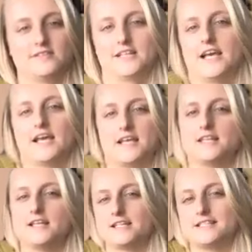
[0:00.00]
it.
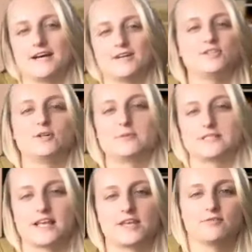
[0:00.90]
it. it. sounded
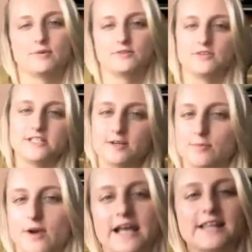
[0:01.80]
almost like you've been reading
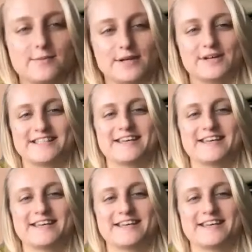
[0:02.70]
brightly because